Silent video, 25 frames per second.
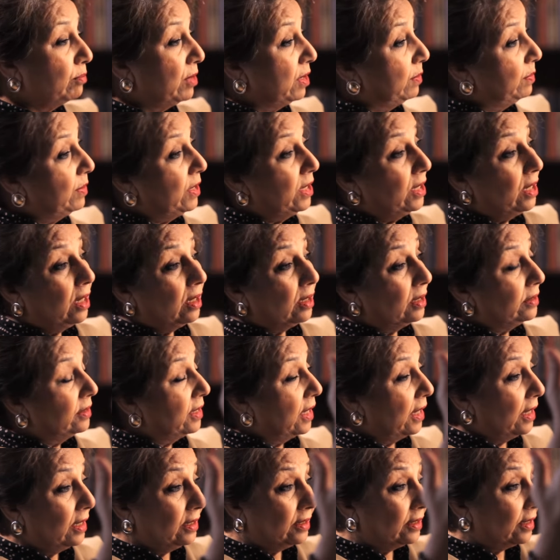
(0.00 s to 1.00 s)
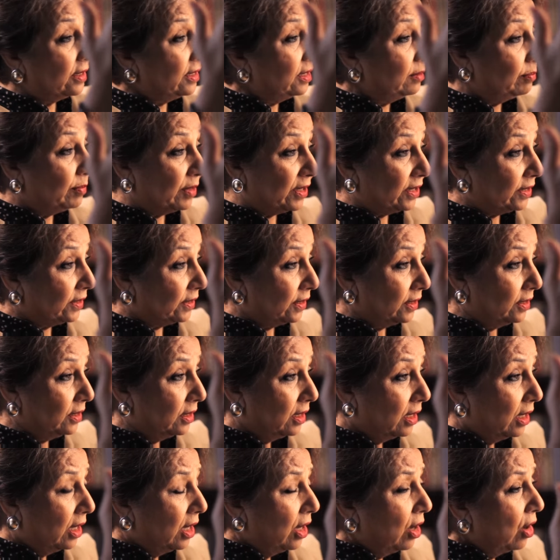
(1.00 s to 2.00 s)
maybe an elderly
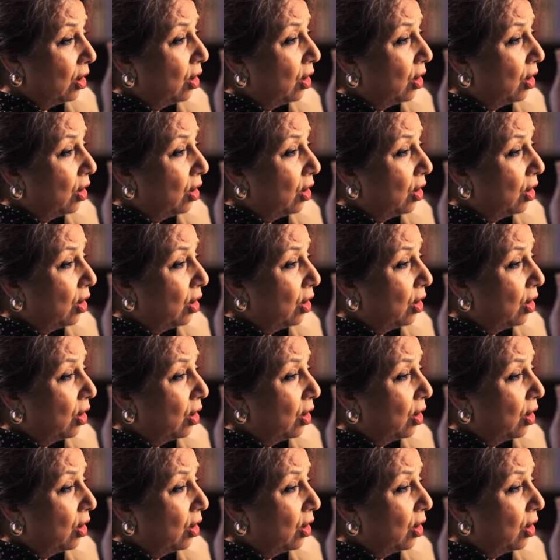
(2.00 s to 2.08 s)
person